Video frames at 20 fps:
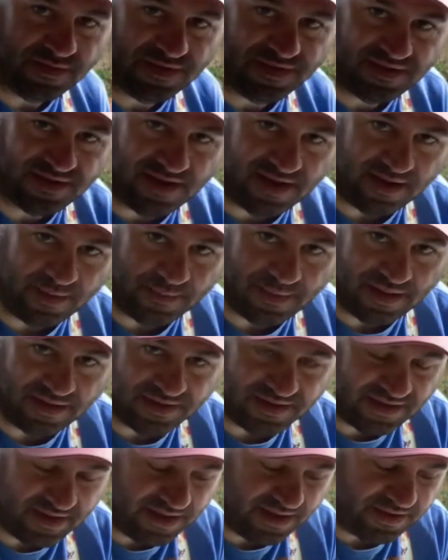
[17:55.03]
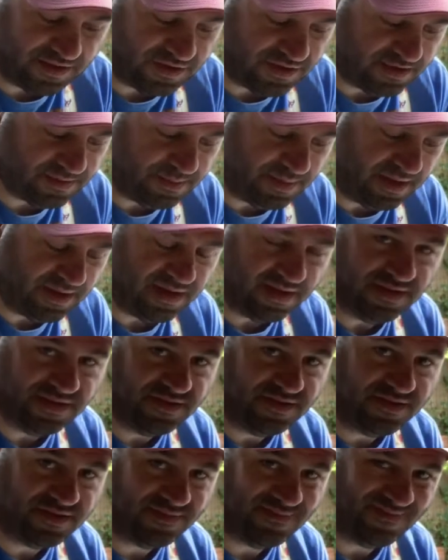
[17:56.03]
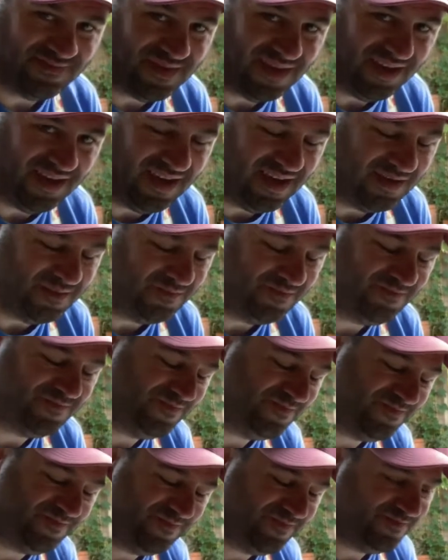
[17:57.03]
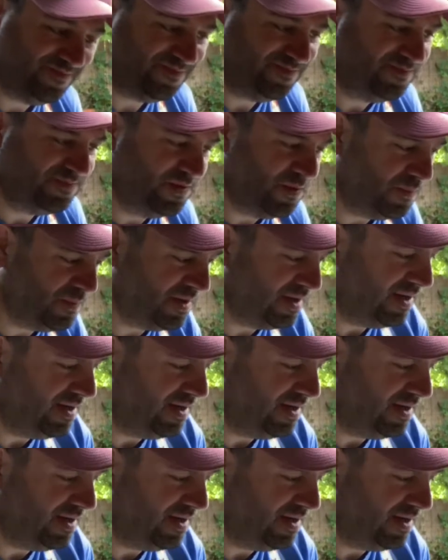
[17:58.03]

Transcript: setup outside just because, again, don't want